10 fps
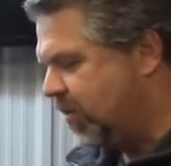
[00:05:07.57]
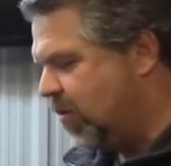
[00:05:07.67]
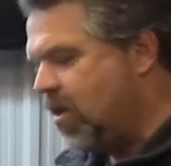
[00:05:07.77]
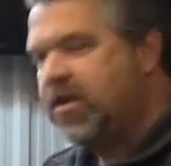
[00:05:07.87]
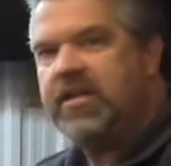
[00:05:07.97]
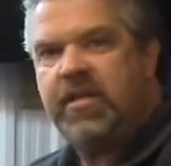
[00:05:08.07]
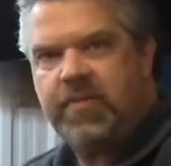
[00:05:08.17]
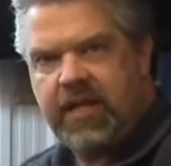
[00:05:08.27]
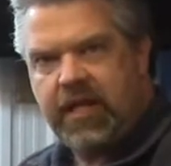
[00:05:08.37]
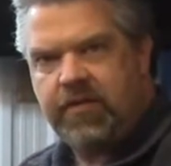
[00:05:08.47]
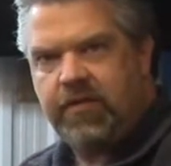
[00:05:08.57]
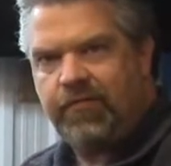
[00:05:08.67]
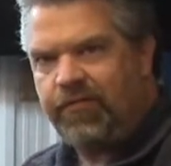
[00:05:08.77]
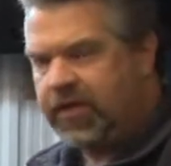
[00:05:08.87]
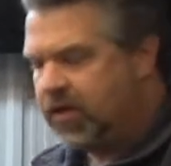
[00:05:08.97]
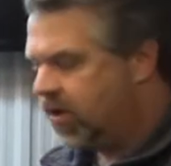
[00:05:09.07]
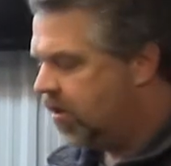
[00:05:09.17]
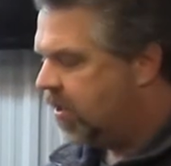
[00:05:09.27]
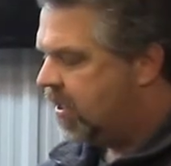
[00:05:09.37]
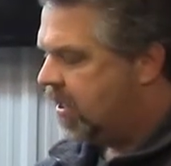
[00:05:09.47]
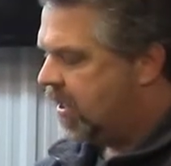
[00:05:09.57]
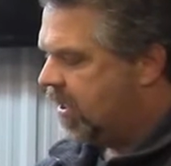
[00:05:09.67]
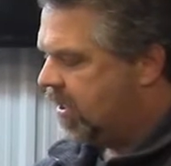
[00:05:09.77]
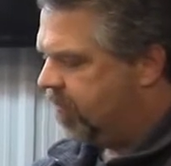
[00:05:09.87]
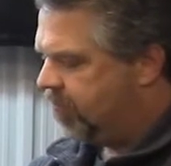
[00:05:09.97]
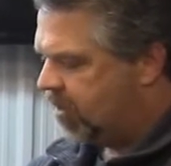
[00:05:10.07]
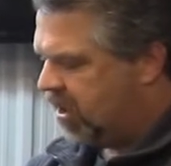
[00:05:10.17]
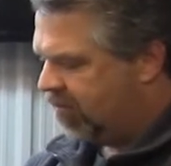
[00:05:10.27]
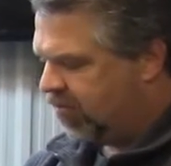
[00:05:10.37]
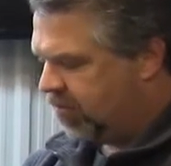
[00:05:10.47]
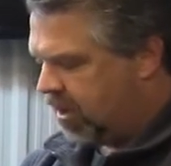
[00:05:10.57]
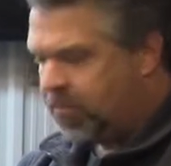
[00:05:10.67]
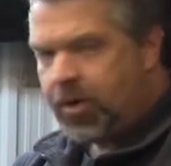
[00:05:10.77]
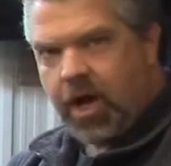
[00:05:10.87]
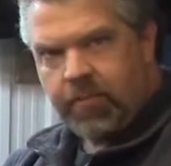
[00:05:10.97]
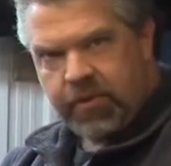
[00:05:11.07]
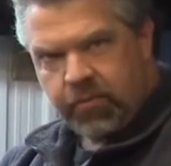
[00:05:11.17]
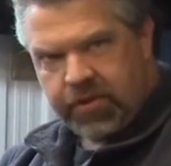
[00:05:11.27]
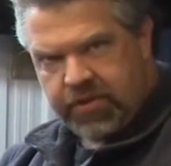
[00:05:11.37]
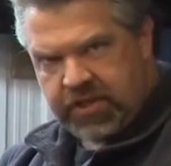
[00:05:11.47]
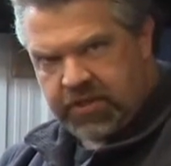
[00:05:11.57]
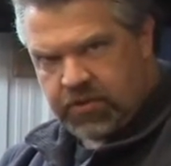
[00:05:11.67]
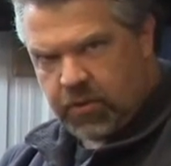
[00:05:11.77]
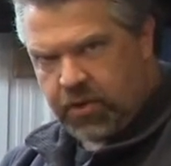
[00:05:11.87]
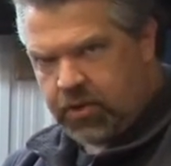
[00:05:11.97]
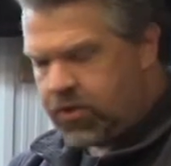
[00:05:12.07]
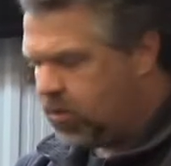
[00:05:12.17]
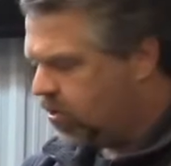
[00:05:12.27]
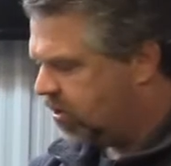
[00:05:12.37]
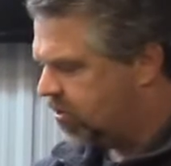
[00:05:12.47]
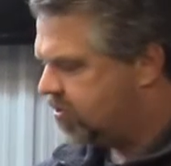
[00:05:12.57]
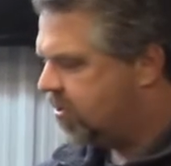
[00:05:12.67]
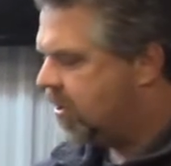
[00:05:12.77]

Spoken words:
We want to eliminate the fear of a problem with these oil coolers.